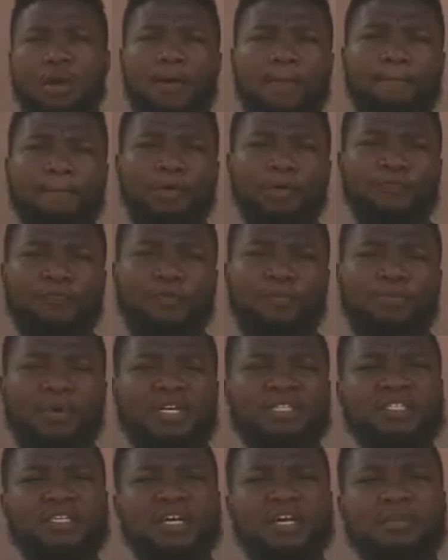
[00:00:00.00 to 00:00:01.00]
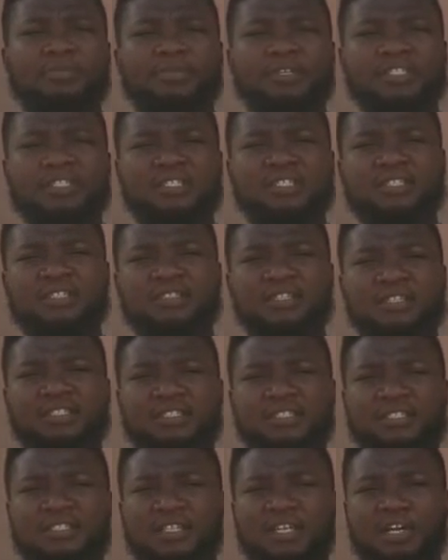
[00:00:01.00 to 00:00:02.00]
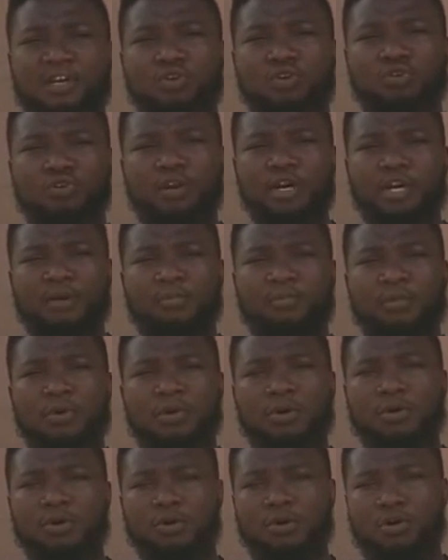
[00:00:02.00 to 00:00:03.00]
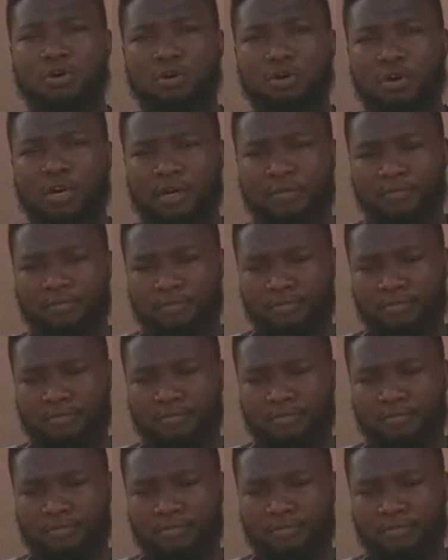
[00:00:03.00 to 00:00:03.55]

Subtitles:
but for practical basis, it is kilogram or gram.